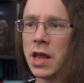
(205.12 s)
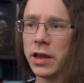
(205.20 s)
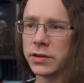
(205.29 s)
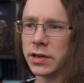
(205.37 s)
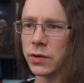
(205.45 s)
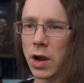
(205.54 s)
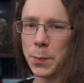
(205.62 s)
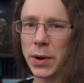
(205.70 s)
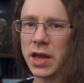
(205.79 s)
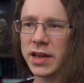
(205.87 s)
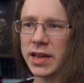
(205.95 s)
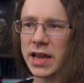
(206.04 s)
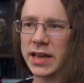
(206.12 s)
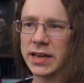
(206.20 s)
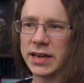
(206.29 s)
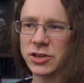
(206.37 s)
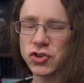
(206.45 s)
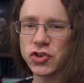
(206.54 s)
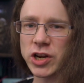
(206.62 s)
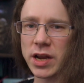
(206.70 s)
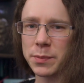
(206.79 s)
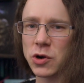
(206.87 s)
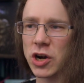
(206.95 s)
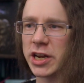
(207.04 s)
So, applying a legendary
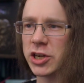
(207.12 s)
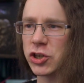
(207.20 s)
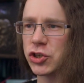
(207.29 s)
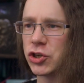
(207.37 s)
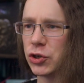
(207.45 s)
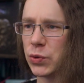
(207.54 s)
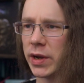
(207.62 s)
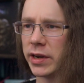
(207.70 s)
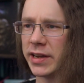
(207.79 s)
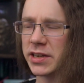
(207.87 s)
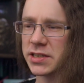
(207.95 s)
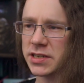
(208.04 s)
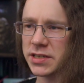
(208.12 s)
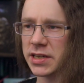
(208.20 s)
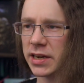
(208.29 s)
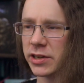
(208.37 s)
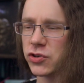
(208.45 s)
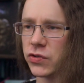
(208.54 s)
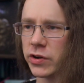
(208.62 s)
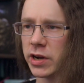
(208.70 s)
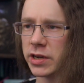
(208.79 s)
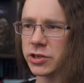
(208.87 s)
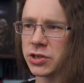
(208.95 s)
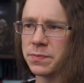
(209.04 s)
upgrade to an existing legendary
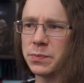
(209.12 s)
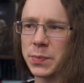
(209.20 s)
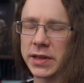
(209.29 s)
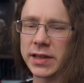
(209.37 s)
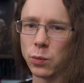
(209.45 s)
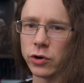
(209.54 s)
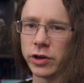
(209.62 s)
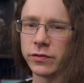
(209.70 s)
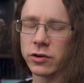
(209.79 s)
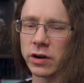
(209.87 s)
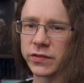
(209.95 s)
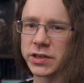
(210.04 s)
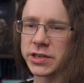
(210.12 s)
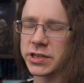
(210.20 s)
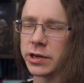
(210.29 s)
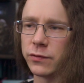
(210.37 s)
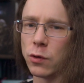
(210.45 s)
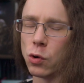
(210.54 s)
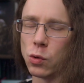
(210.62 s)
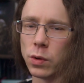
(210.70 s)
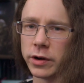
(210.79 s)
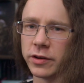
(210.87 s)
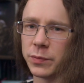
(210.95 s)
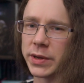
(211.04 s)
item, be that one you've crafted yourself or
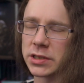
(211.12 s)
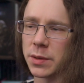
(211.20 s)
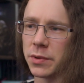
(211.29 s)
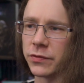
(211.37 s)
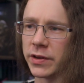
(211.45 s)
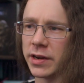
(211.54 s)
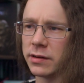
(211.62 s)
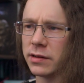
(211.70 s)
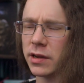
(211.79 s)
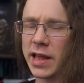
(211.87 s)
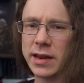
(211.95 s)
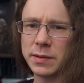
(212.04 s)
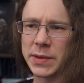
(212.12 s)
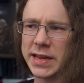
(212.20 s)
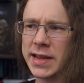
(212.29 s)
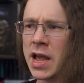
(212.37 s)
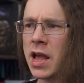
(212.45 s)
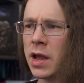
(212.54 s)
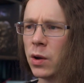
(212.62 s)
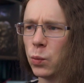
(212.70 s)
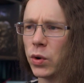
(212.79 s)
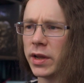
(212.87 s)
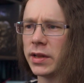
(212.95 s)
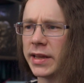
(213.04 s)
one you've picked up off an enemy,
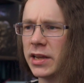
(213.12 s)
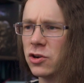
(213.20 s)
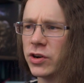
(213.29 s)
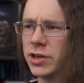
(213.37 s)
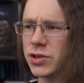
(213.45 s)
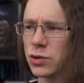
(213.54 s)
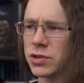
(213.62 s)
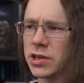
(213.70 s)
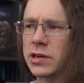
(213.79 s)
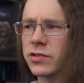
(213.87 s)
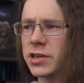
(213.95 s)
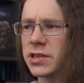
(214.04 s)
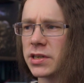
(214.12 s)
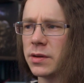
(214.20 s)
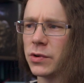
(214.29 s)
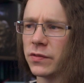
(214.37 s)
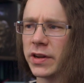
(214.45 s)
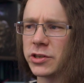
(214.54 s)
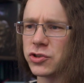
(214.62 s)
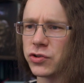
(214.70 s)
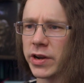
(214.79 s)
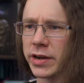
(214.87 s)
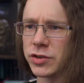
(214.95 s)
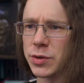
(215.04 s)
will increase or decrease the number of
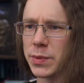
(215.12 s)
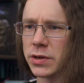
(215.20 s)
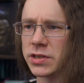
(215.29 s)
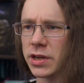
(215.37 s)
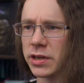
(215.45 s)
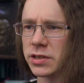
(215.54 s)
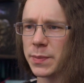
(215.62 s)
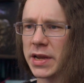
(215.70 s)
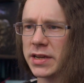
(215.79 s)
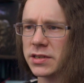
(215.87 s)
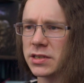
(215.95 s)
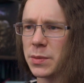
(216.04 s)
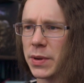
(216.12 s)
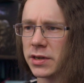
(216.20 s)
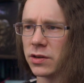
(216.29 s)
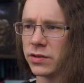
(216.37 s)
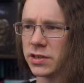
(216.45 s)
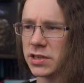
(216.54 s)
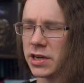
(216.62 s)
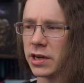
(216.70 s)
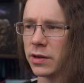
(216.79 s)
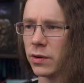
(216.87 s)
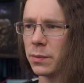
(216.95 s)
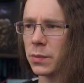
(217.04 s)
legendary attributes the item has, depending on the tier
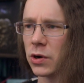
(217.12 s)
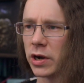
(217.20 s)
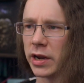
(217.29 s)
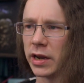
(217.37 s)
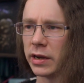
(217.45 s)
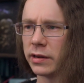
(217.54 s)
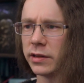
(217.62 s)
you apply.